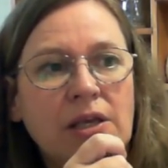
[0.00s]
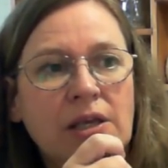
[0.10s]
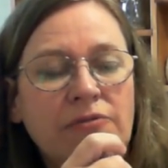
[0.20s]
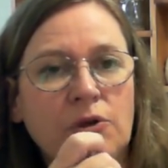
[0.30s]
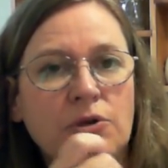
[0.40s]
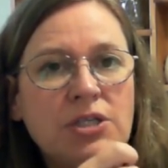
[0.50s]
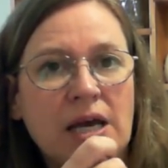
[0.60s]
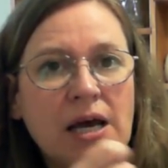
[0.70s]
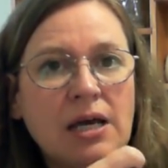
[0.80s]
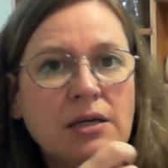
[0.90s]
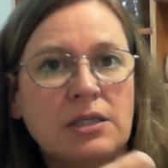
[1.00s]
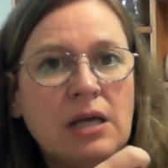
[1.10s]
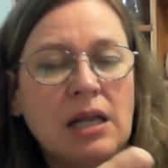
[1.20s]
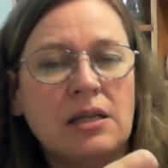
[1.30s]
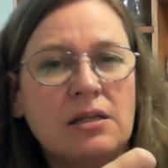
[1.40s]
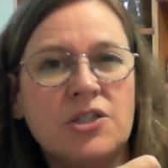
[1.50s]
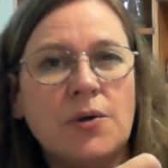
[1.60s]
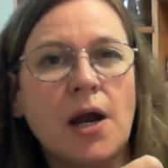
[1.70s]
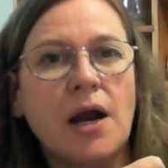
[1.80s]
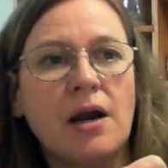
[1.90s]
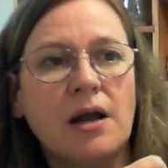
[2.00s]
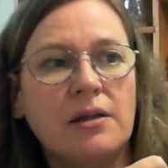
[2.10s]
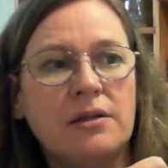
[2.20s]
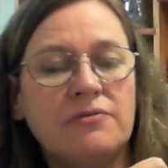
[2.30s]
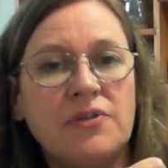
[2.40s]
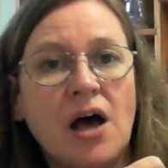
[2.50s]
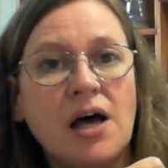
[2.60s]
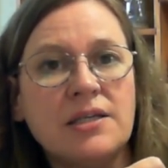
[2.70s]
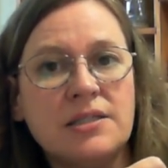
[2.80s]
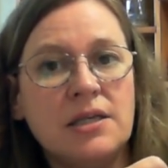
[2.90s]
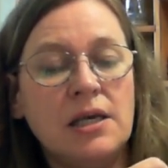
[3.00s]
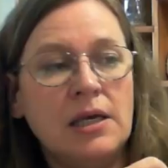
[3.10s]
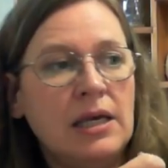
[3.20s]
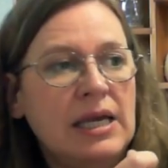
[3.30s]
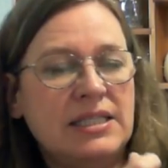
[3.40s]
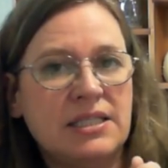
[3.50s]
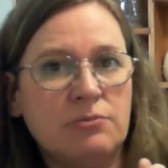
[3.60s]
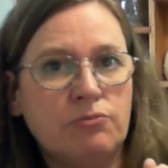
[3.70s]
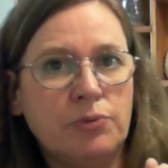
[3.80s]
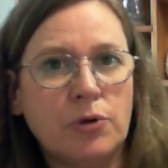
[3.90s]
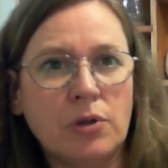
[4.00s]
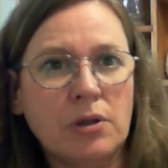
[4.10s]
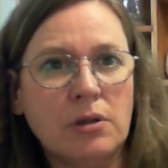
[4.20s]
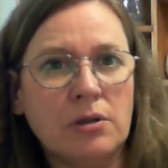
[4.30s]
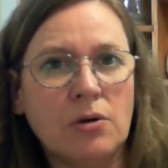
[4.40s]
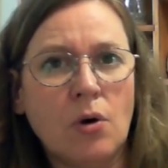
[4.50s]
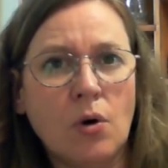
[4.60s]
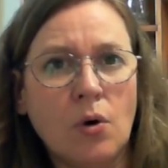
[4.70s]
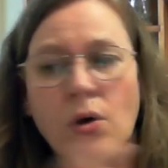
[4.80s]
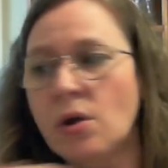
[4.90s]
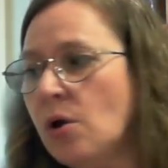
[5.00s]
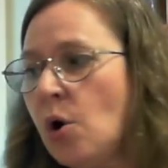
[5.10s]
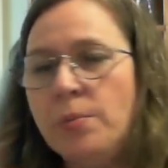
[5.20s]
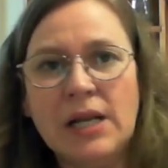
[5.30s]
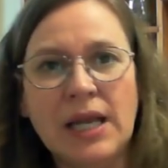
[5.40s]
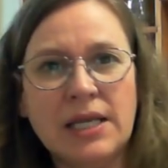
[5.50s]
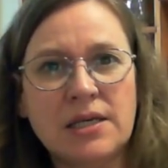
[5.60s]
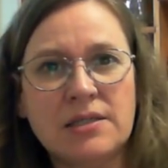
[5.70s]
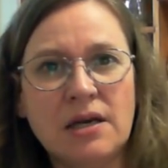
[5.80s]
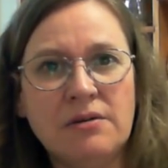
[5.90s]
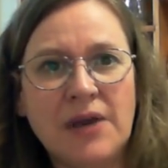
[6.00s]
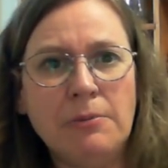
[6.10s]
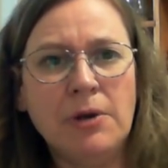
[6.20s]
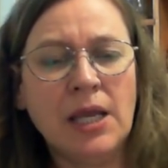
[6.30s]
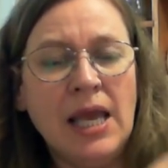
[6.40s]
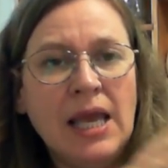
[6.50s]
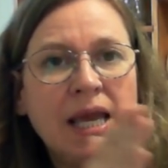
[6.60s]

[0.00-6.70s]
If you tug a little too hard on the floss, it doesn't pull the hole open like it does on fabric.